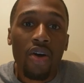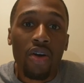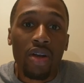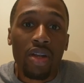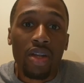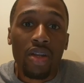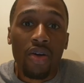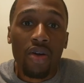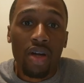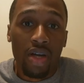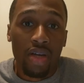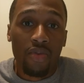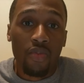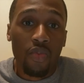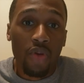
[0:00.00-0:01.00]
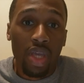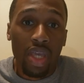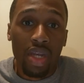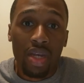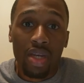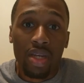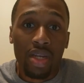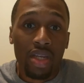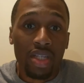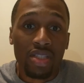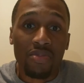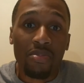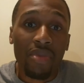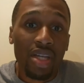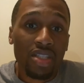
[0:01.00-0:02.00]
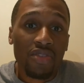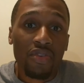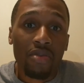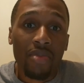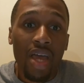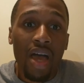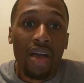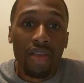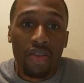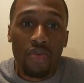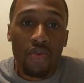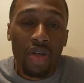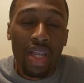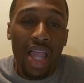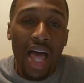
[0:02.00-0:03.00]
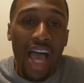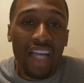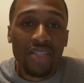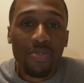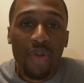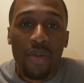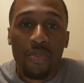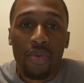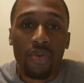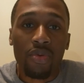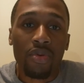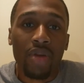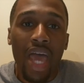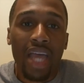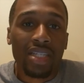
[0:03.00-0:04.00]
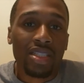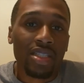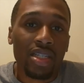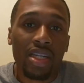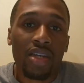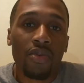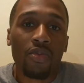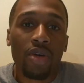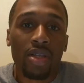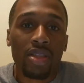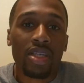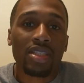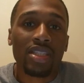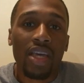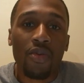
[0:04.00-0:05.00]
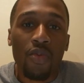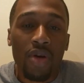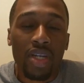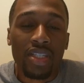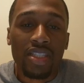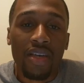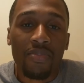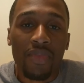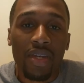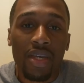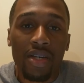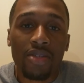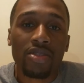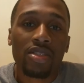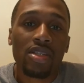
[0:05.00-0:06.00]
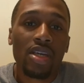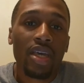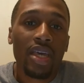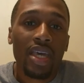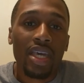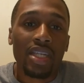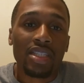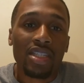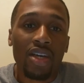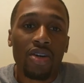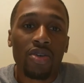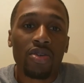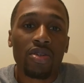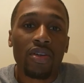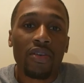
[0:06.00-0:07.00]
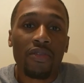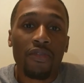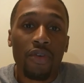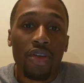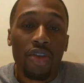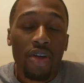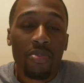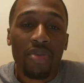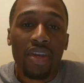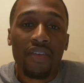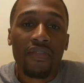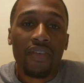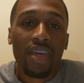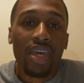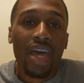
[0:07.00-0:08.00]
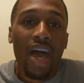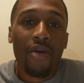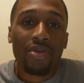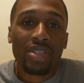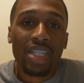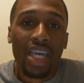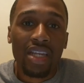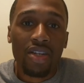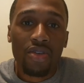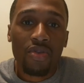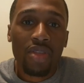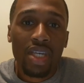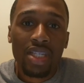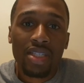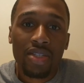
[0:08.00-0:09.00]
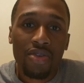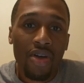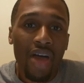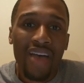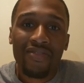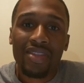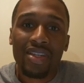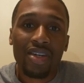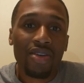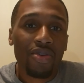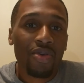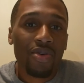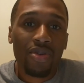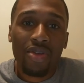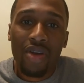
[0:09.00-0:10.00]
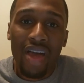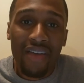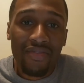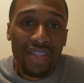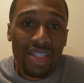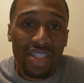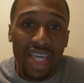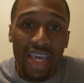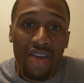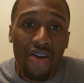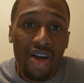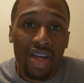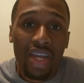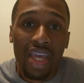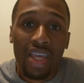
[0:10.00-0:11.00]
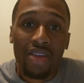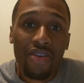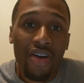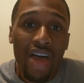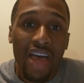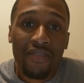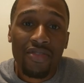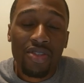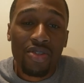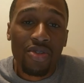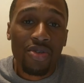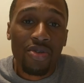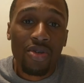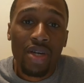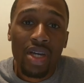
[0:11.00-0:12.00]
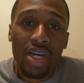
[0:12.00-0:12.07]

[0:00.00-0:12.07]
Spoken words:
on when it's months from now and you realize people actually didn't want this, they wanted something else. And so for your benefit, I would say do this. You don't have to take all day. You don't have to